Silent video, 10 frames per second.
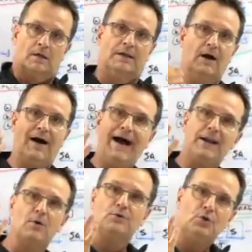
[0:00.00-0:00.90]
Now, I
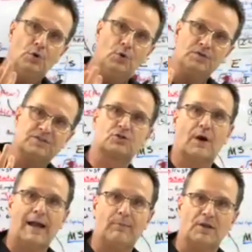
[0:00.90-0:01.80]
don't use
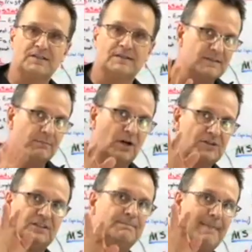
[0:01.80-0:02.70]
tribalism as much
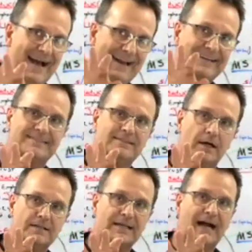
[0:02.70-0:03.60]
as Mattis does.